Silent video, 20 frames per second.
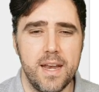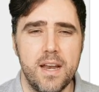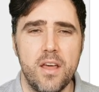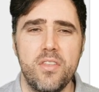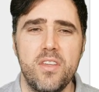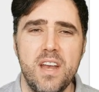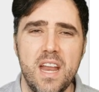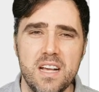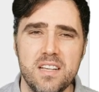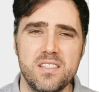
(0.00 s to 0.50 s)
Now
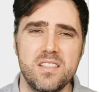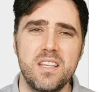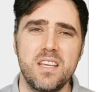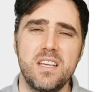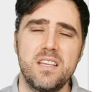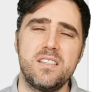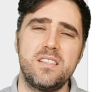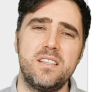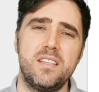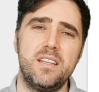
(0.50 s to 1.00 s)
the next
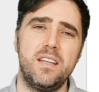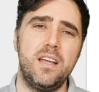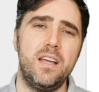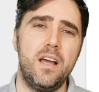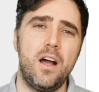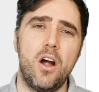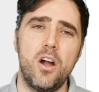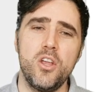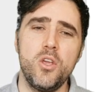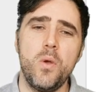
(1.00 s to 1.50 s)
thing is,
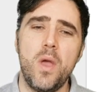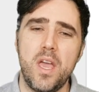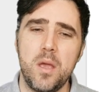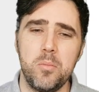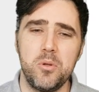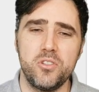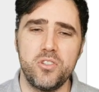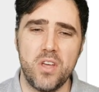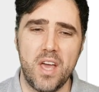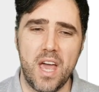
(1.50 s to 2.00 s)
are you
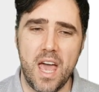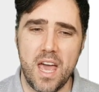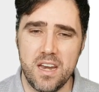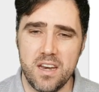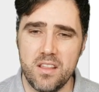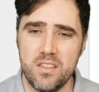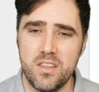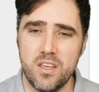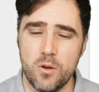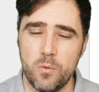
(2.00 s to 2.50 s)
able to
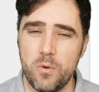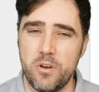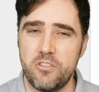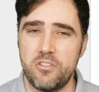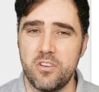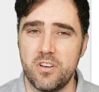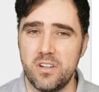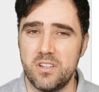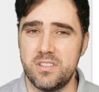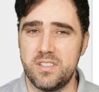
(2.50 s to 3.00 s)
edit the
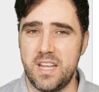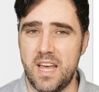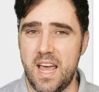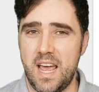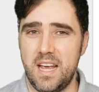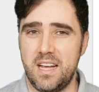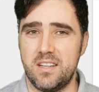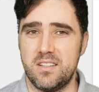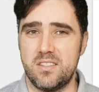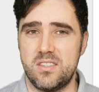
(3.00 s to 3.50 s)
original
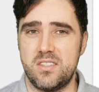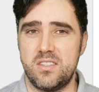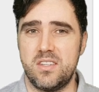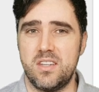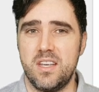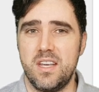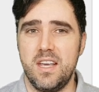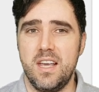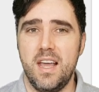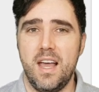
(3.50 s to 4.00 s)
text
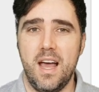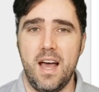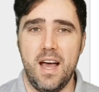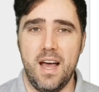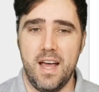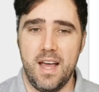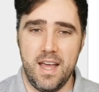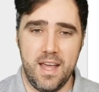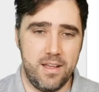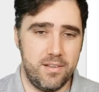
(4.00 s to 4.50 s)

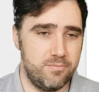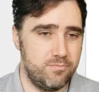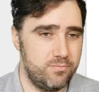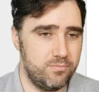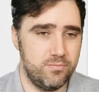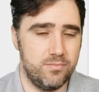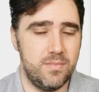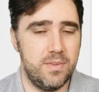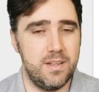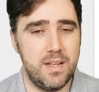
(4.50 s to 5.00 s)

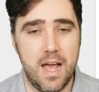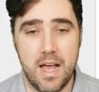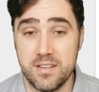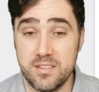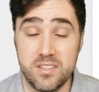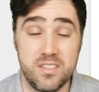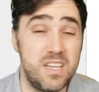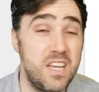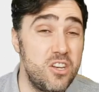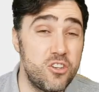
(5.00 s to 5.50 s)
as
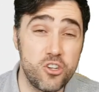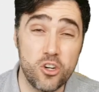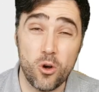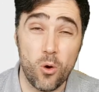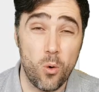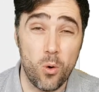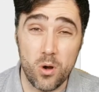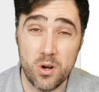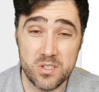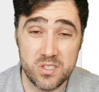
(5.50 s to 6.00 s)
a teacher
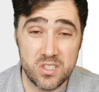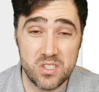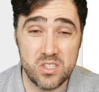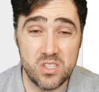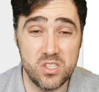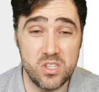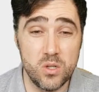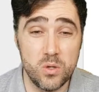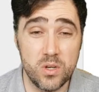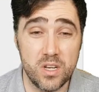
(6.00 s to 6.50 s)
or as a
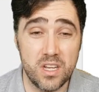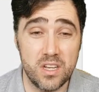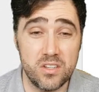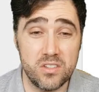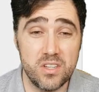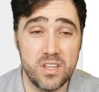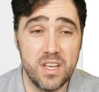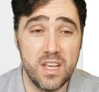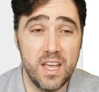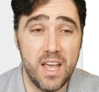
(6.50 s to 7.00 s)
student?